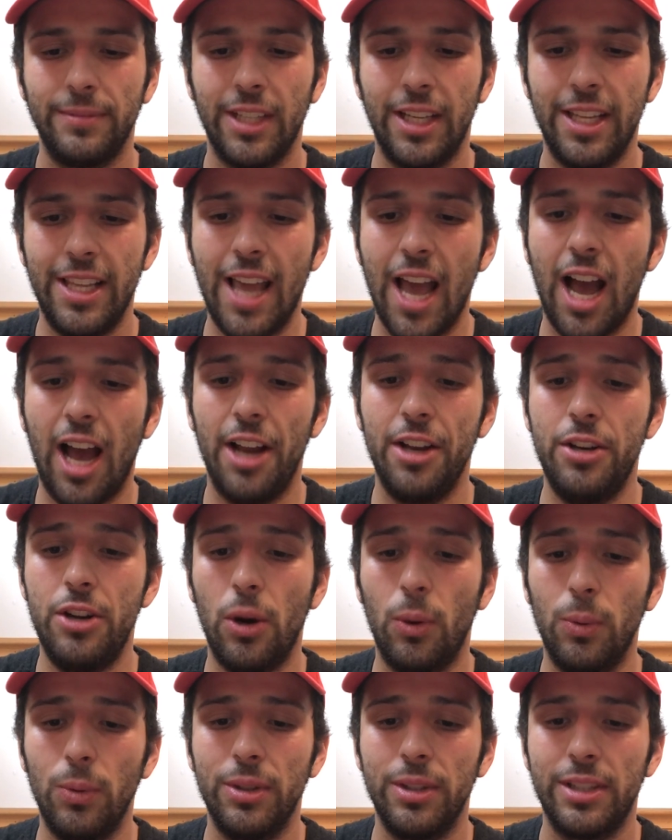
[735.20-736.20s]
yeah, I
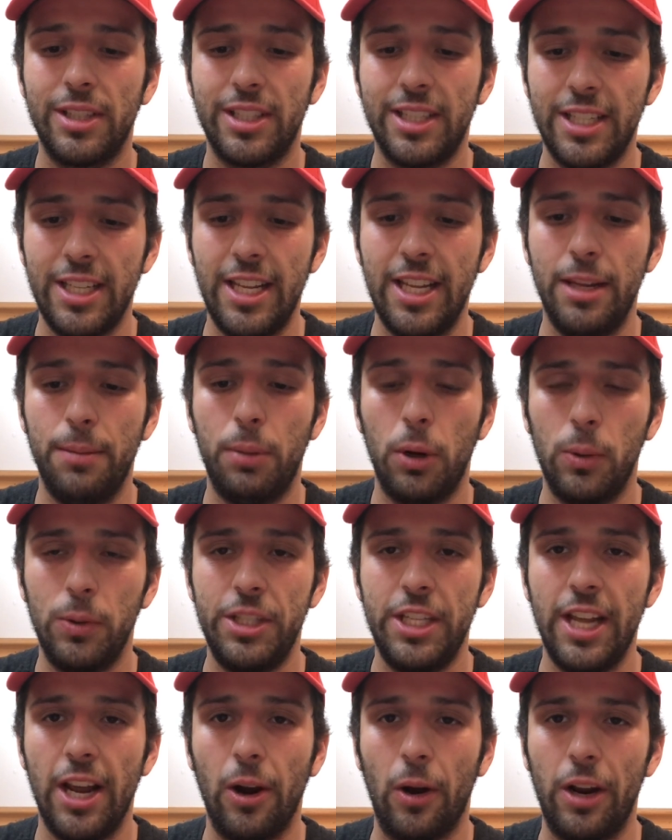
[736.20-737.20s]
don't see
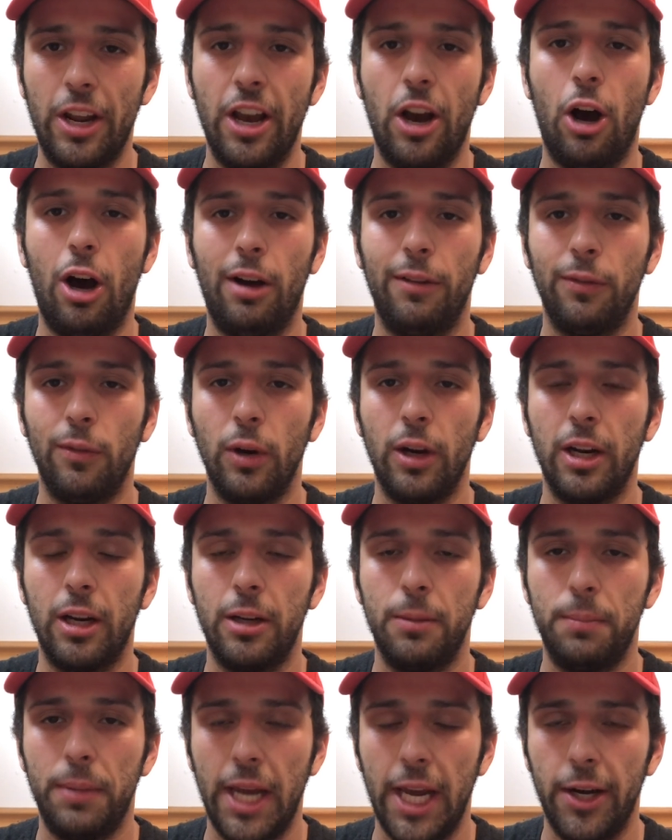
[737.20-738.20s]
Potieria offering
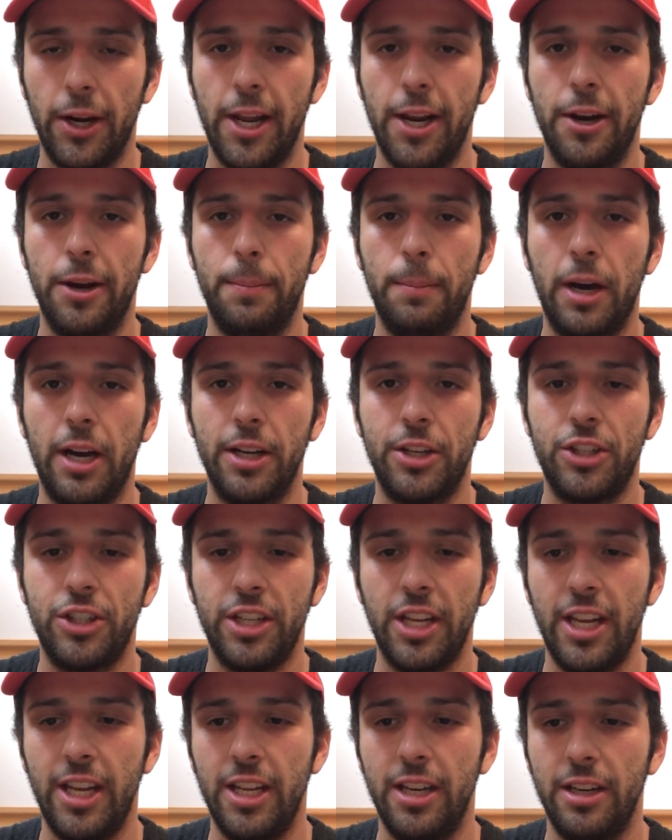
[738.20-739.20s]
Pereira much
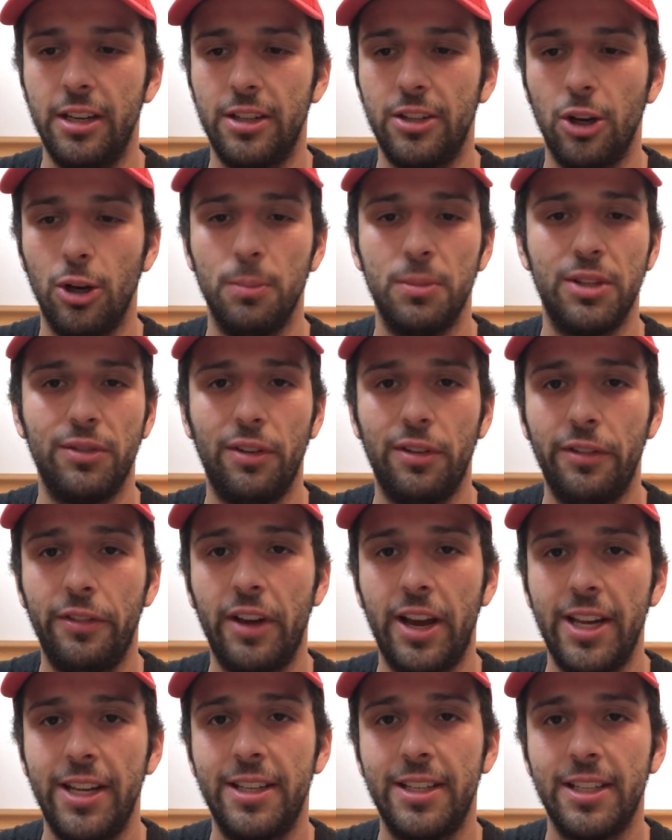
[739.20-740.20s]
in terms of a
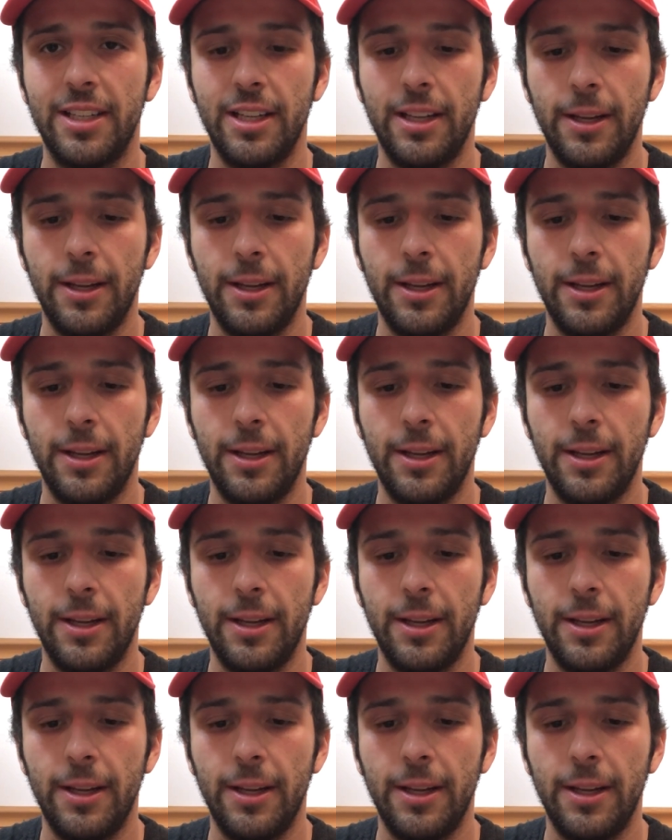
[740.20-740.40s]
fight.